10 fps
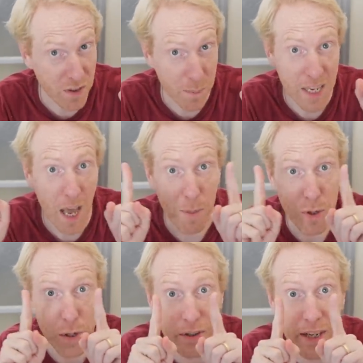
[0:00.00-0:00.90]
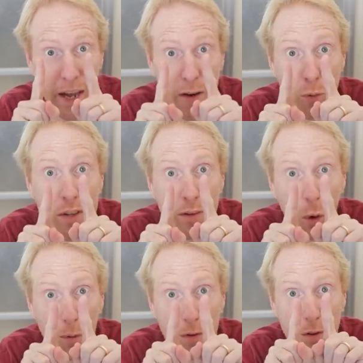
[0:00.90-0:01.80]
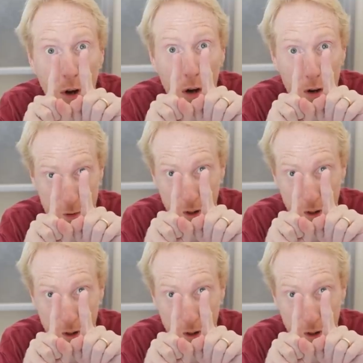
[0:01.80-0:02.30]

this big aperture can resolve stars,